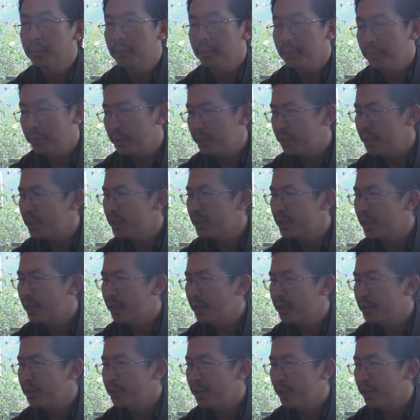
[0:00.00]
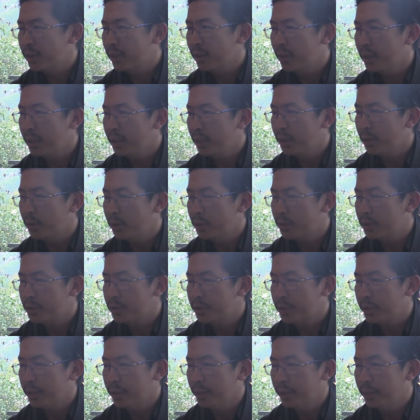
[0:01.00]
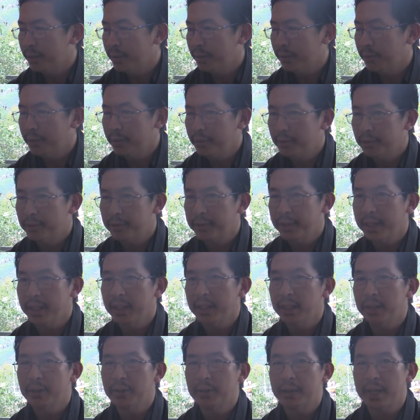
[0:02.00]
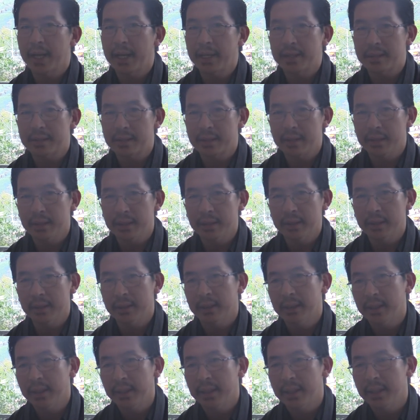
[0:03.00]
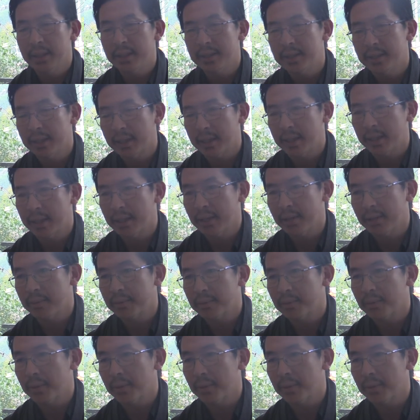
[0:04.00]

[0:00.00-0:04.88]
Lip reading: Bhutanese are generally not really good at taking care of